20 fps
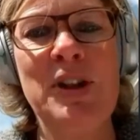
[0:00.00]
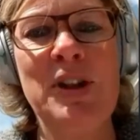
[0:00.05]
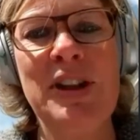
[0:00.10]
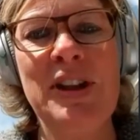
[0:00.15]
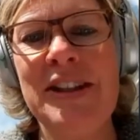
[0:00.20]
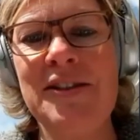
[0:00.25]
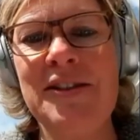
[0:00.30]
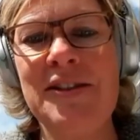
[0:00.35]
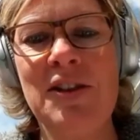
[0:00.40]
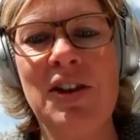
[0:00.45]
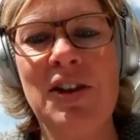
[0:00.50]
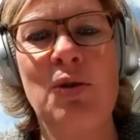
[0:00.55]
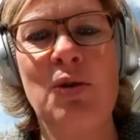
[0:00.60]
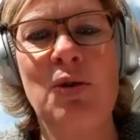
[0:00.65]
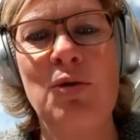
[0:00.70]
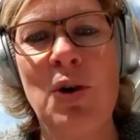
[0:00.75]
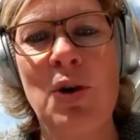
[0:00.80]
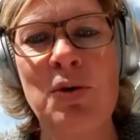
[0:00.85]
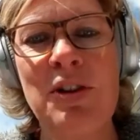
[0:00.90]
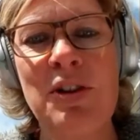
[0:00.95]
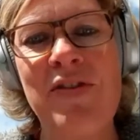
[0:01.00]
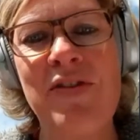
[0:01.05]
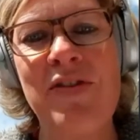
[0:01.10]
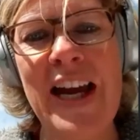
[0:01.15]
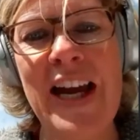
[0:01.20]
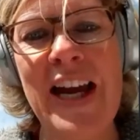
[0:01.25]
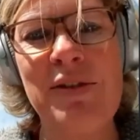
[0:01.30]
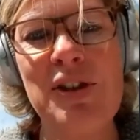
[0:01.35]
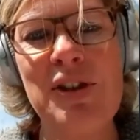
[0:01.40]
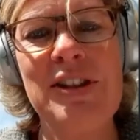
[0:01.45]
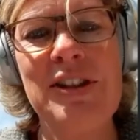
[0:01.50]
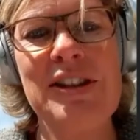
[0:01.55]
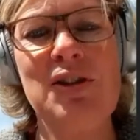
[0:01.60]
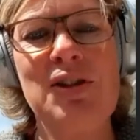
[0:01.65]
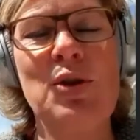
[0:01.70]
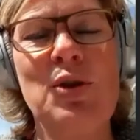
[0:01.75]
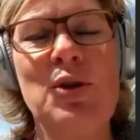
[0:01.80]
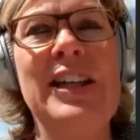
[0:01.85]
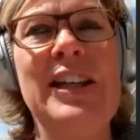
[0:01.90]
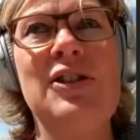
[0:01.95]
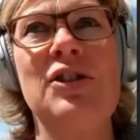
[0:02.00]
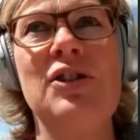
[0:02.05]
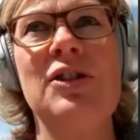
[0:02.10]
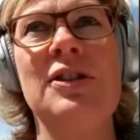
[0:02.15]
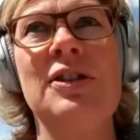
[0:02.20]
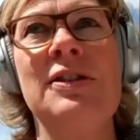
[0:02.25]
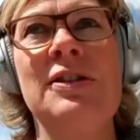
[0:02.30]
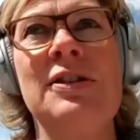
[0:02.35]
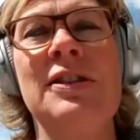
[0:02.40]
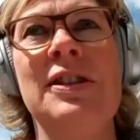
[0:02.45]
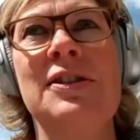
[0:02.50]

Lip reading: with this coronavirus situation.